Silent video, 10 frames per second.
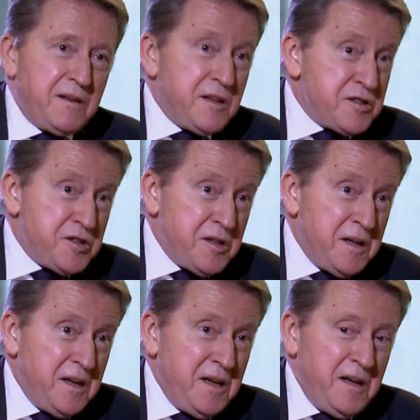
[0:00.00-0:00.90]
Russia
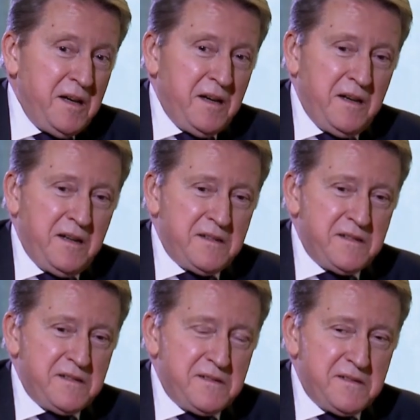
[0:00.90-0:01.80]

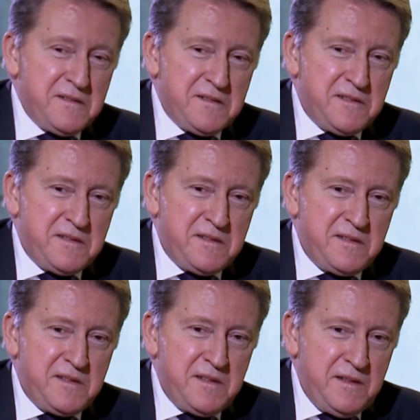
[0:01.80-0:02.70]
uh,
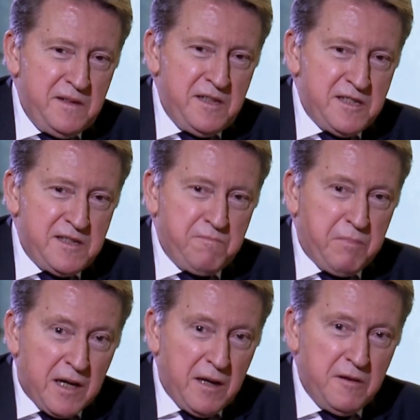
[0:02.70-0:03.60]
is
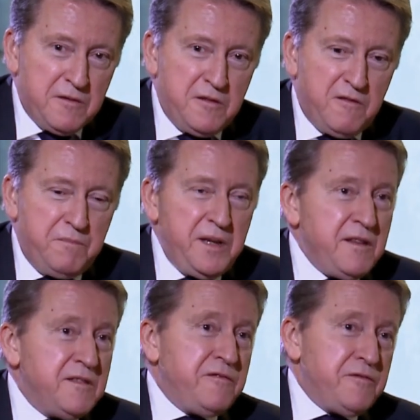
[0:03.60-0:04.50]
proud of
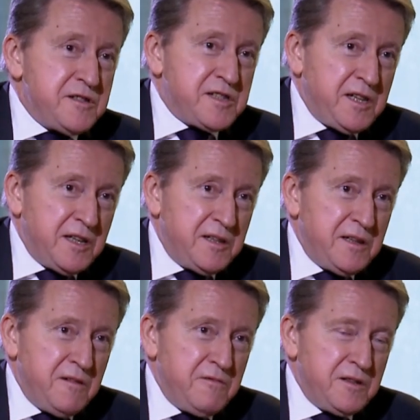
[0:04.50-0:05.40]
being the first country of